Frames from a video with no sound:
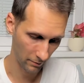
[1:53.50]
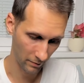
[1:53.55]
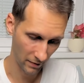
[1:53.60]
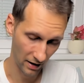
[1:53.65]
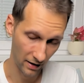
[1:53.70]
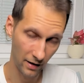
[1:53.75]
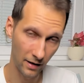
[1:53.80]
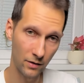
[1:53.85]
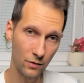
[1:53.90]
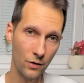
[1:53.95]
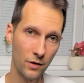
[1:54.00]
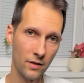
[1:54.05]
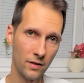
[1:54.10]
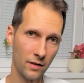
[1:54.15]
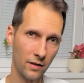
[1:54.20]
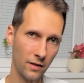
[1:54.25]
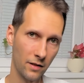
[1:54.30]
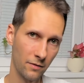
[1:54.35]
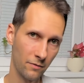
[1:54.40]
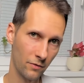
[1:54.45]

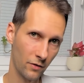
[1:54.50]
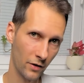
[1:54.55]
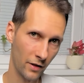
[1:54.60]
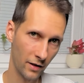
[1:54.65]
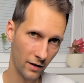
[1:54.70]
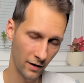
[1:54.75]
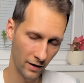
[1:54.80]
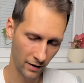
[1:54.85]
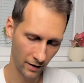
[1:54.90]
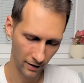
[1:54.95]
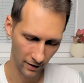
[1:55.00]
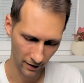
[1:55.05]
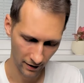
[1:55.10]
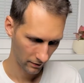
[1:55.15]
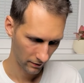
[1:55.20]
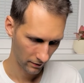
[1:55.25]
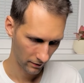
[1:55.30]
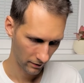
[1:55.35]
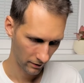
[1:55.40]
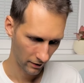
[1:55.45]
interesting info here.
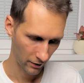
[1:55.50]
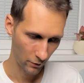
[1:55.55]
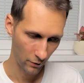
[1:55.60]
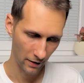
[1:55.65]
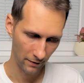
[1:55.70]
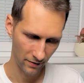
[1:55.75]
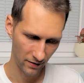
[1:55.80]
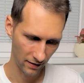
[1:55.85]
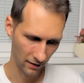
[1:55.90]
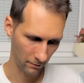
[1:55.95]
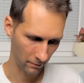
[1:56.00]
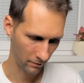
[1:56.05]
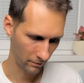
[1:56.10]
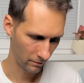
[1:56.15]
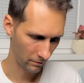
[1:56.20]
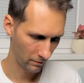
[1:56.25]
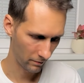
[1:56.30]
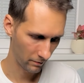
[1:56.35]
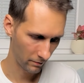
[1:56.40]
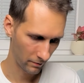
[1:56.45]
You have some
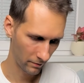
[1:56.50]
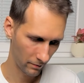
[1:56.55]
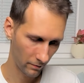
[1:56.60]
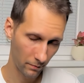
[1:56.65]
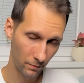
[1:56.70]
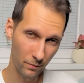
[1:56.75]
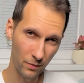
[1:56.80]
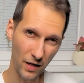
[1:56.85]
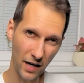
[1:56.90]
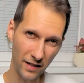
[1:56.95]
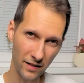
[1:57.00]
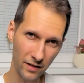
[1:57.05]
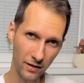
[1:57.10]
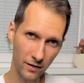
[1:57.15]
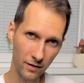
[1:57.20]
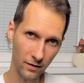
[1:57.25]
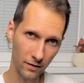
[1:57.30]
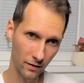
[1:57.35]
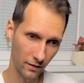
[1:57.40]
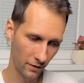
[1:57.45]

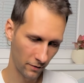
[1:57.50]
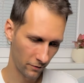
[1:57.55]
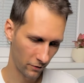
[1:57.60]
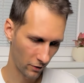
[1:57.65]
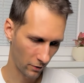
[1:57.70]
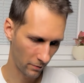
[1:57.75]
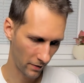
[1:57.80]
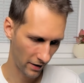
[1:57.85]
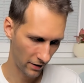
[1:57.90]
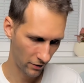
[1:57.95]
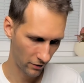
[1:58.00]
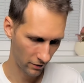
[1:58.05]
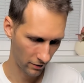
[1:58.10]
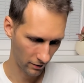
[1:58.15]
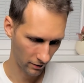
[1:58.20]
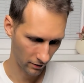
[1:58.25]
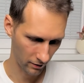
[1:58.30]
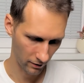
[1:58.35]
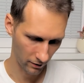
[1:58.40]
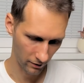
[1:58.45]
practical
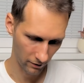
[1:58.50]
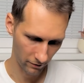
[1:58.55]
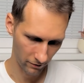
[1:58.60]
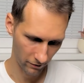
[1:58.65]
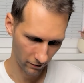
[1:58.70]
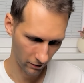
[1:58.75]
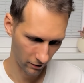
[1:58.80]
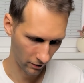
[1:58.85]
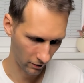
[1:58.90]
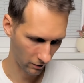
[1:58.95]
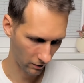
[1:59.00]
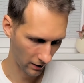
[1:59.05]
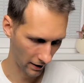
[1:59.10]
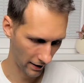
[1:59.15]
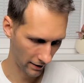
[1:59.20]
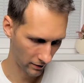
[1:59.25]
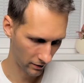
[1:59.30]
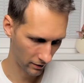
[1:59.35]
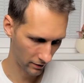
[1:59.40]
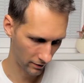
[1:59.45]
information for
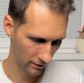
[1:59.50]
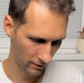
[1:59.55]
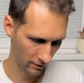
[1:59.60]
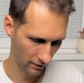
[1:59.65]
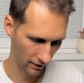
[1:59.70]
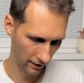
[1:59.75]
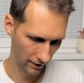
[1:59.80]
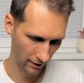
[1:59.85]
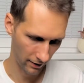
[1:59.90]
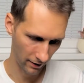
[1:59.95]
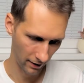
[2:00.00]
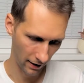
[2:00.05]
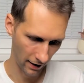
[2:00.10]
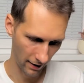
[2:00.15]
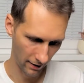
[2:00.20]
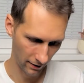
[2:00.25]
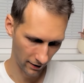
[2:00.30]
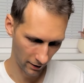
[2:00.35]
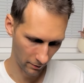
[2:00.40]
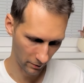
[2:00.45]
collectors, like
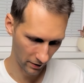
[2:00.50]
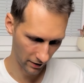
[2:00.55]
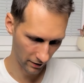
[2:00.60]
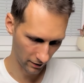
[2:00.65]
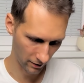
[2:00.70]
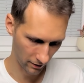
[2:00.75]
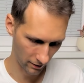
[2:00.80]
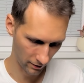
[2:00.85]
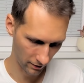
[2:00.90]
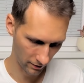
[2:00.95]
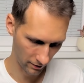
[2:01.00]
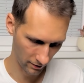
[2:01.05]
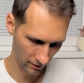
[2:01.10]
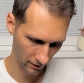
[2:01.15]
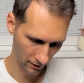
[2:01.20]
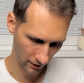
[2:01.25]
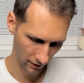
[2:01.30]
handling minerals,